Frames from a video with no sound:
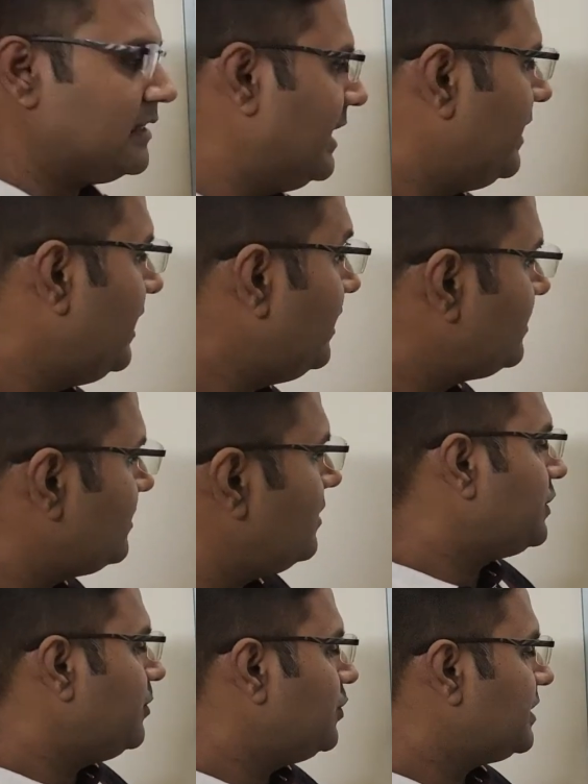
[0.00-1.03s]
That is,
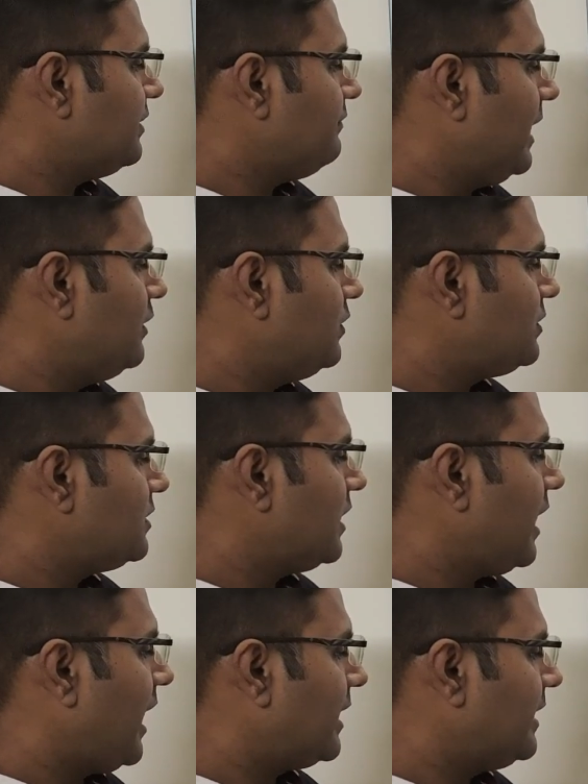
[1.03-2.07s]
distribution values
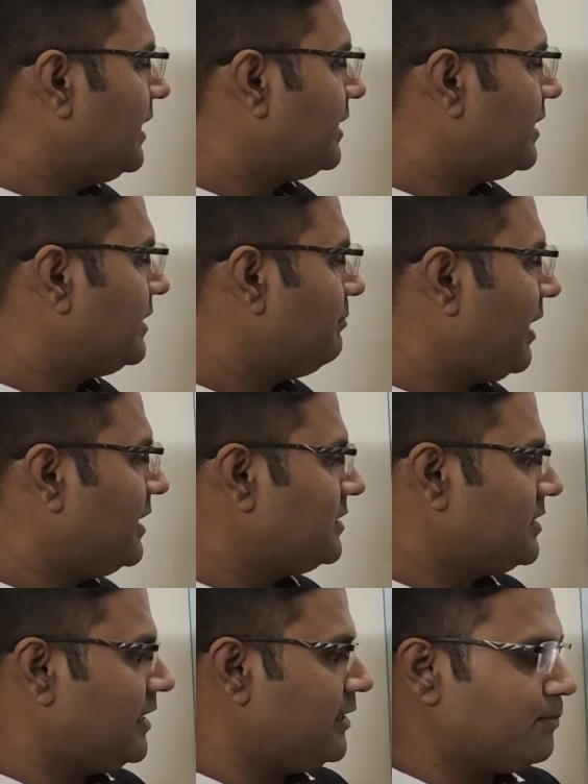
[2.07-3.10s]
are greater than
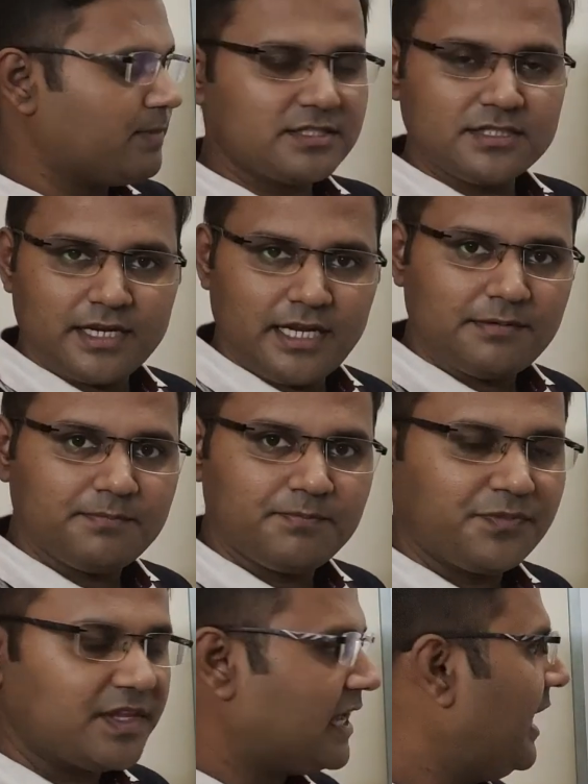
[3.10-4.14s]
-3 to +3
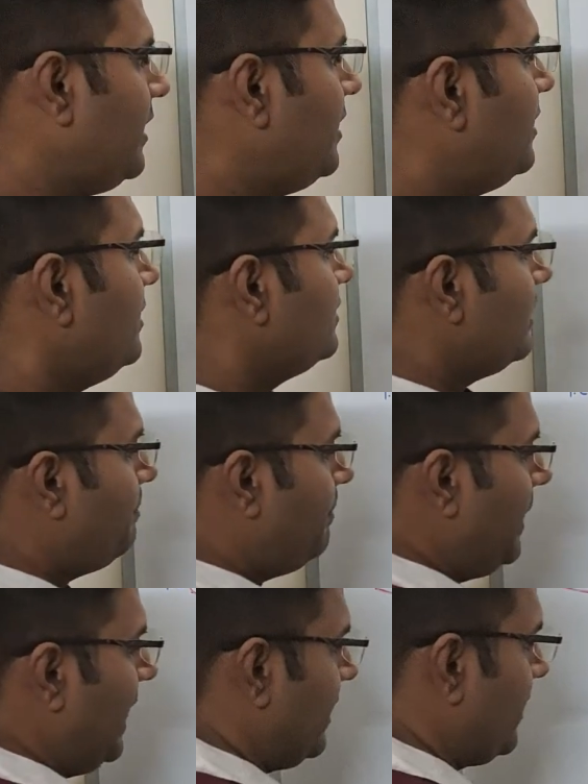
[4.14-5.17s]
and the
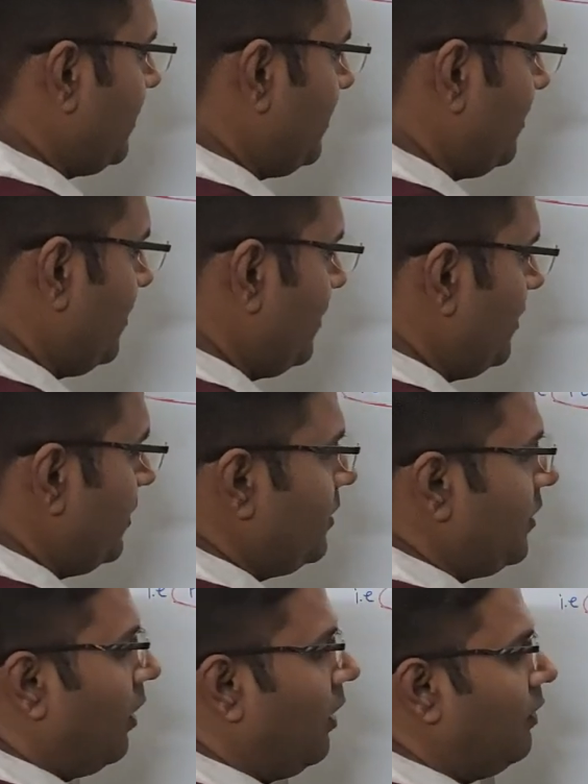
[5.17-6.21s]
peak
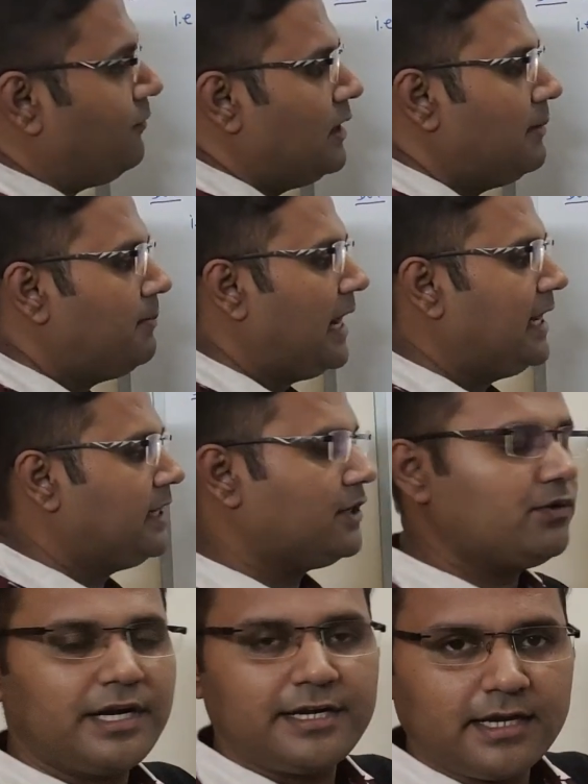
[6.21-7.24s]
of
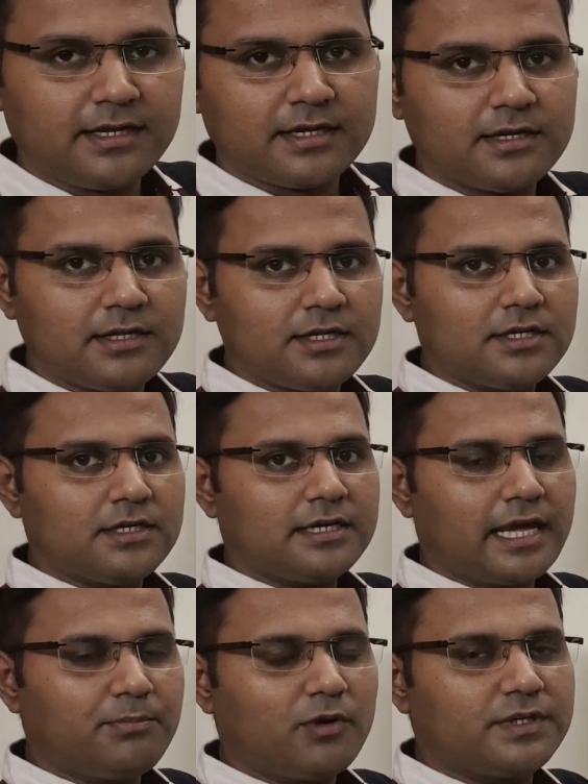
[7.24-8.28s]
plantocuratic
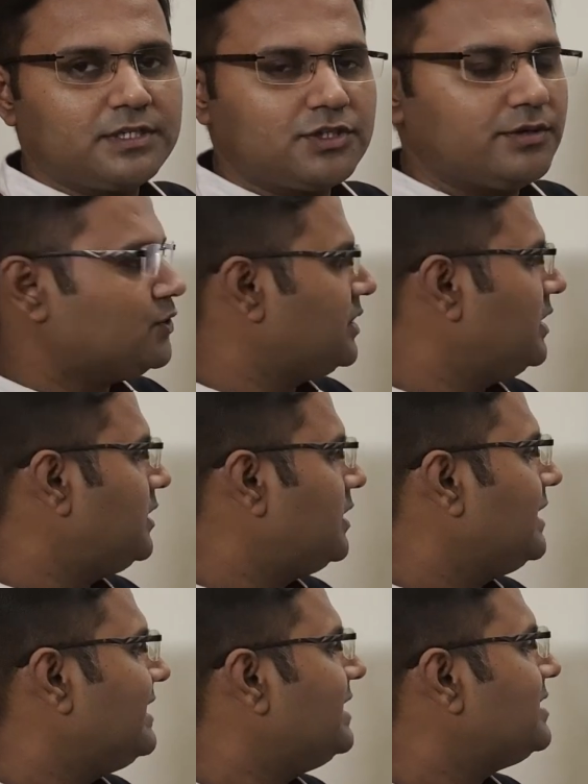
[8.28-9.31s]
type of distribution
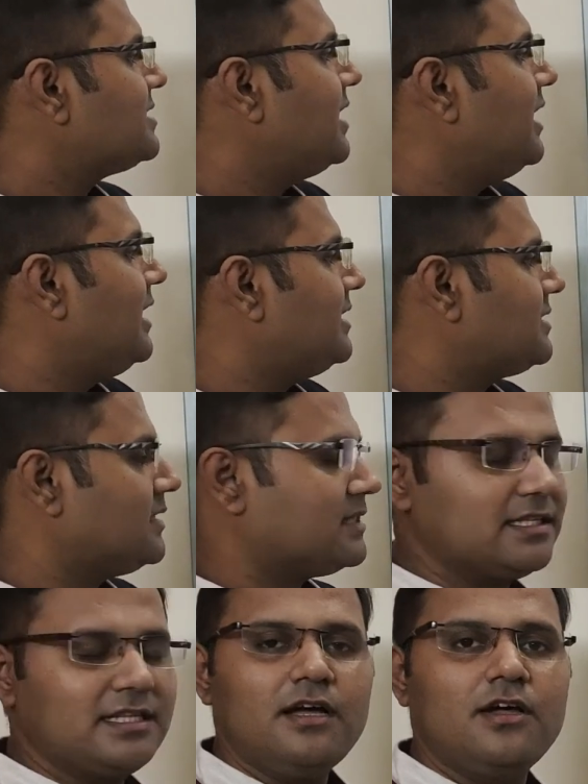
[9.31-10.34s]
is lesser
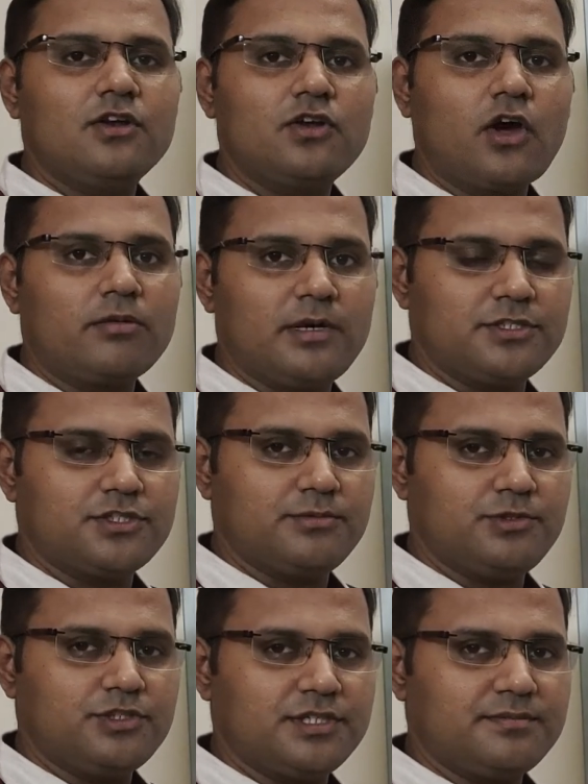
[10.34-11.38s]
than the normal
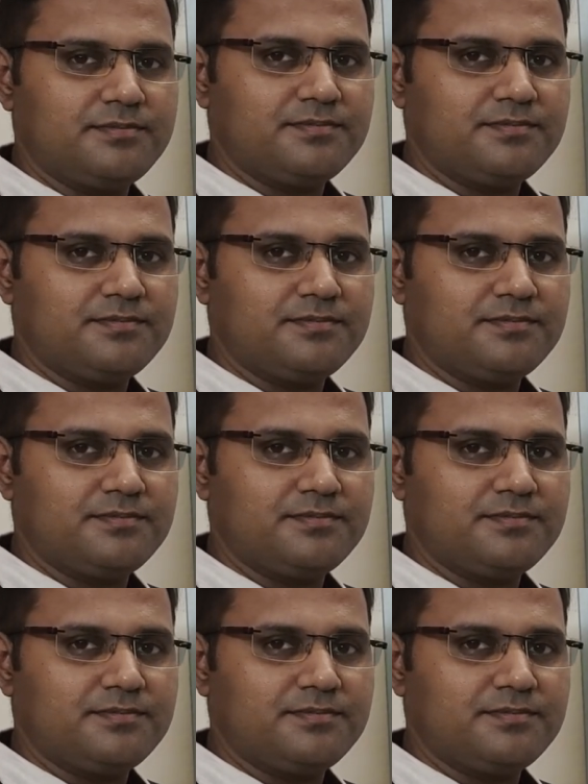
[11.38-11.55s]
distribution.